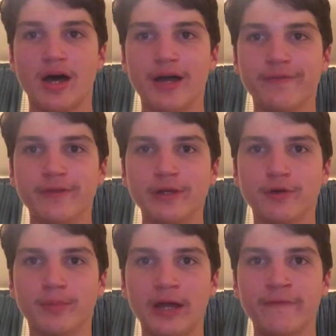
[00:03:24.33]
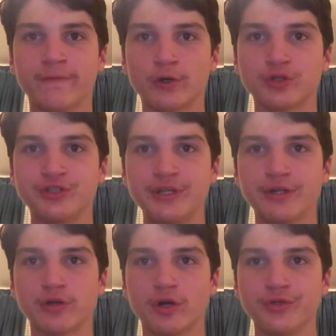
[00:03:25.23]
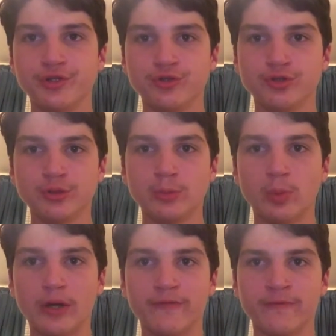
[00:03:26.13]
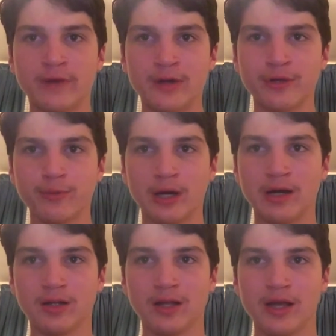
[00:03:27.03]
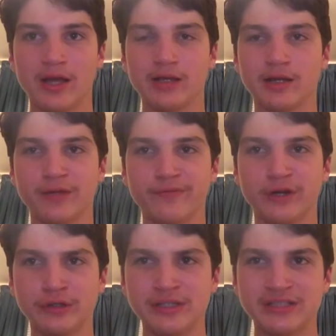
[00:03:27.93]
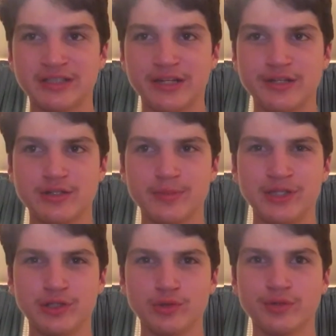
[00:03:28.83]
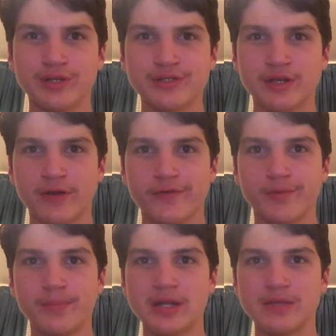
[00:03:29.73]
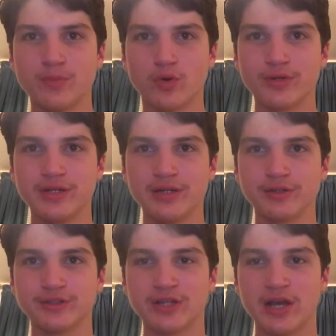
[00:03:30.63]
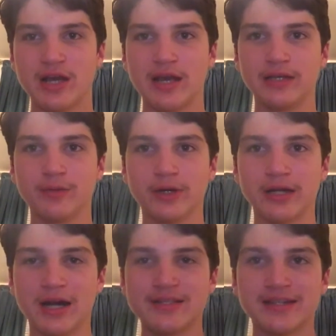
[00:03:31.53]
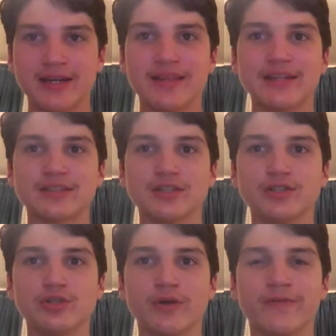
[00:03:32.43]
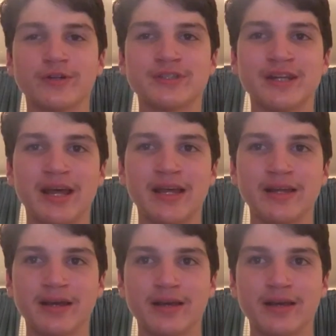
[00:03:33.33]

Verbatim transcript: I feel my first year on YouTube went very well, and I am very excited to be doing this for many more years. Anyway guys, that's going to do it for today.